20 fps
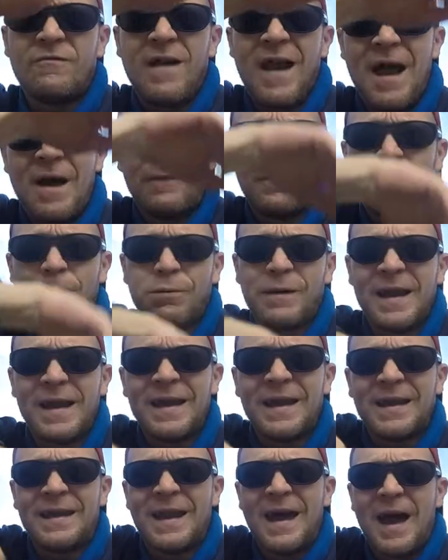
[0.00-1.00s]
round the
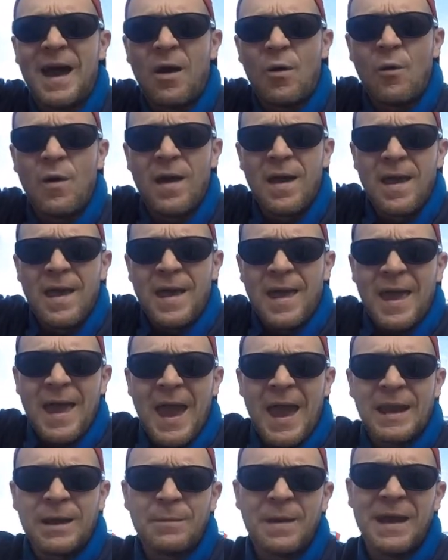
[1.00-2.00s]
planet now,
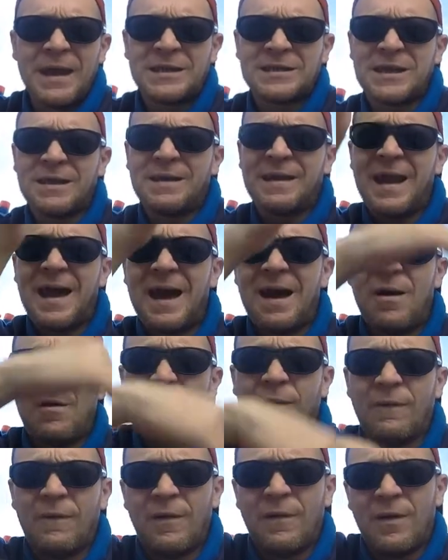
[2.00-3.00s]
animating
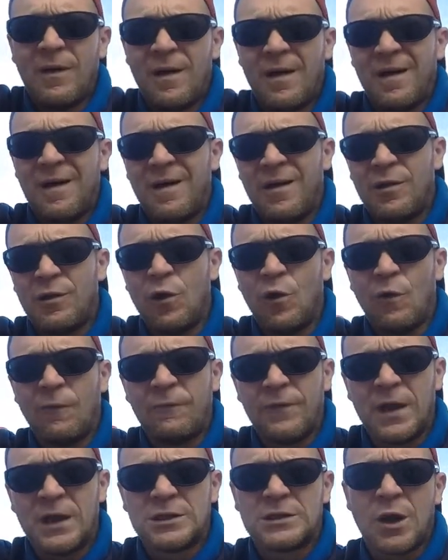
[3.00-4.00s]
now.
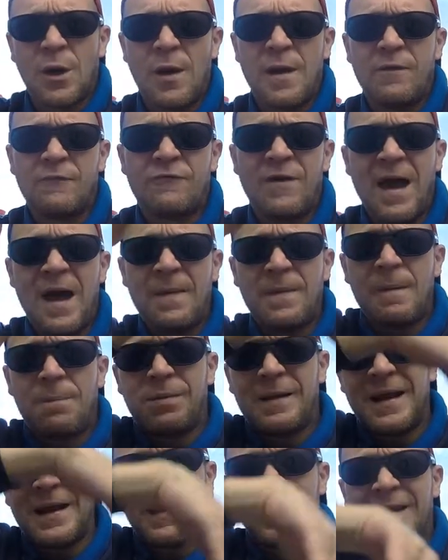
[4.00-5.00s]
Love is going round the
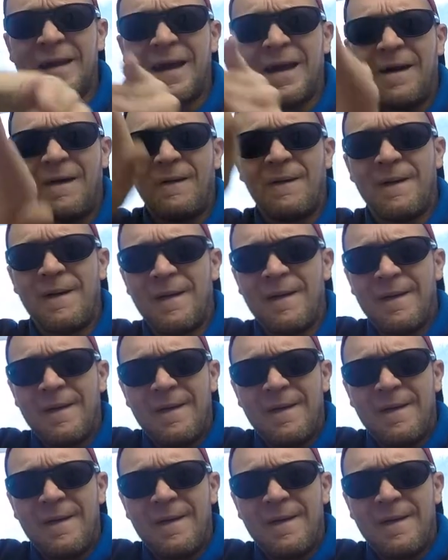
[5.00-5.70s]
planet now.